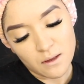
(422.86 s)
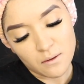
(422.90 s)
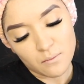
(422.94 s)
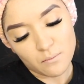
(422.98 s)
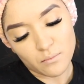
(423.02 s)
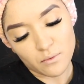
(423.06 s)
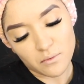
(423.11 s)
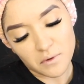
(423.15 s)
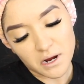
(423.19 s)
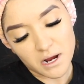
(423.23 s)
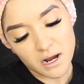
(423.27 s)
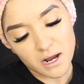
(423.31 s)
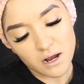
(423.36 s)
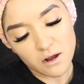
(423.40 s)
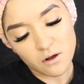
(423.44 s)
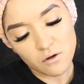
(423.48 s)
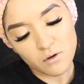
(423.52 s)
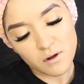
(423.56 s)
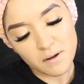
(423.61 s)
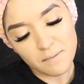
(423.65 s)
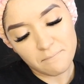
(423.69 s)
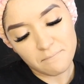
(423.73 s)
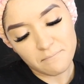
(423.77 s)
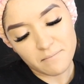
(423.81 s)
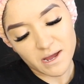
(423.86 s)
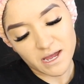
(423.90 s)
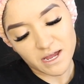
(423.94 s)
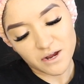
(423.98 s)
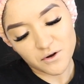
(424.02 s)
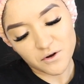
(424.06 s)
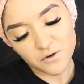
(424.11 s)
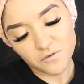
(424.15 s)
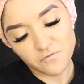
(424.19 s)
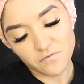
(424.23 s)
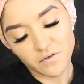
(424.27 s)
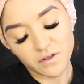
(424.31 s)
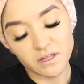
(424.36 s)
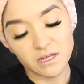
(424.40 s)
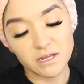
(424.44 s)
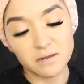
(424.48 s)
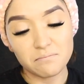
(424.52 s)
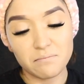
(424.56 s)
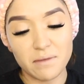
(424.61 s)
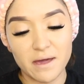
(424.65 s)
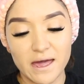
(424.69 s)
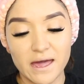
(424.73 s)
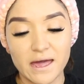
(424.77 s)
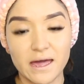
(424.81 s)
brow
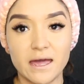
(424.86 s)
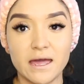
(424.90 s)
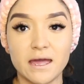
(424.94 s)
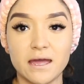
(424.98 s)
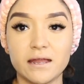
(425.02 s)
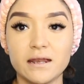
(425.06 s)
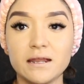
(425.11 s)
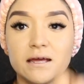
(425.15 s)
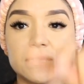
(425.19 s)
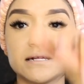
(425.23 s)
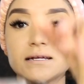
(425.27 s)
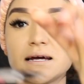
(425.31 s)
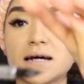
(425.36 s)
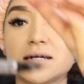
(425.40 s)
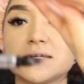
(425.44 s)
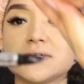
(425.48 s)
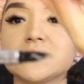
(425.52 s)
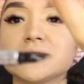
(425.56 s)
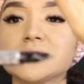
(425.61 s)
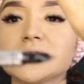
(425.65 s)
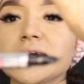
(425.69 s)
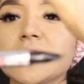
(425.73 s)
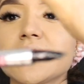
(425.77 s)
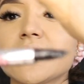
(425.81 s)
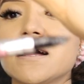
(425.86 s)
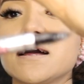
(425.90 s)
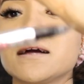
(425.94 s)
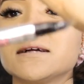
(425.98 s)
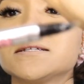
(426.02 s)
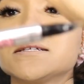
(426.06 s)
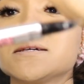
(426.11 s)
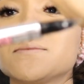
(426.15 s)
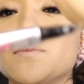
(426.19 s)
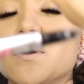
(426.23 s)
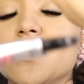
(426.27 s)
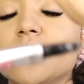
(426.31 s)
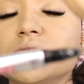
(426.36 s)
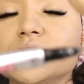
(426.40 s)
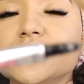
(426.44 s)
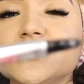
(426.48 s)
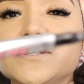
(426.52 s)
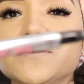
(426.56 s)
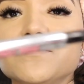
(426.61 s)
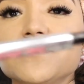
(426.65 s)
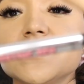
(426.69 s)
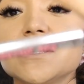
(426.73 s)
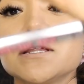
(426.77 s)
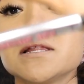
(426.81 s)
microfilling pen. It has, it's like, it's supposed
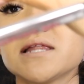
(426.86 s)
to be